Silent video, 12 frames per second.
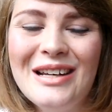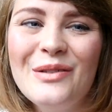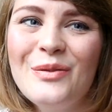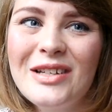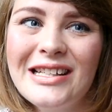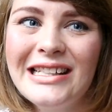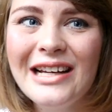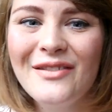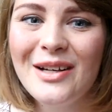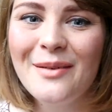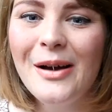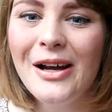if we didn't have
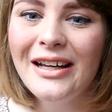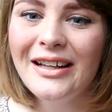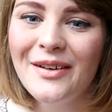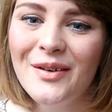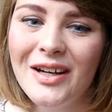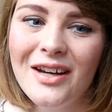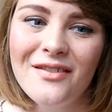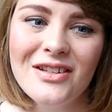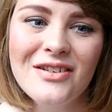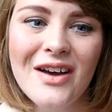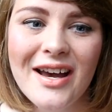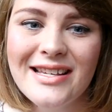any money, they would give it
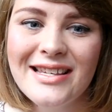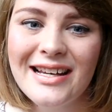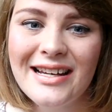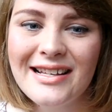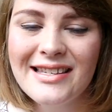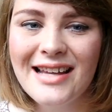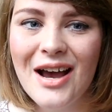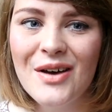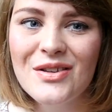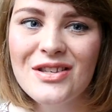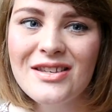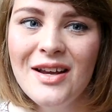to us and it
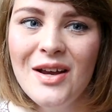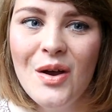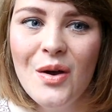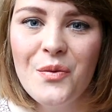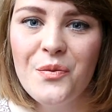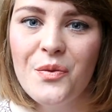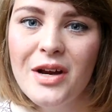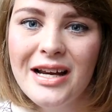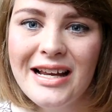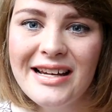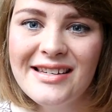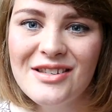sounds
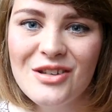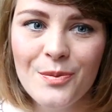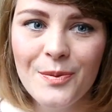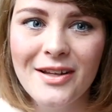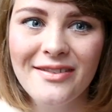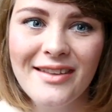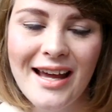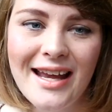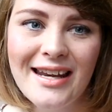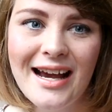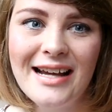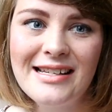really stupid
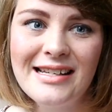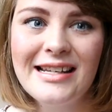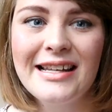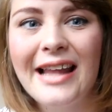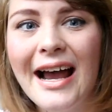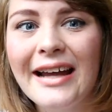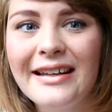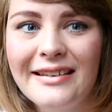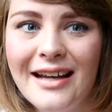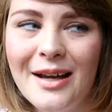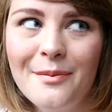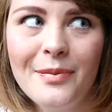that I didn't like
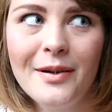that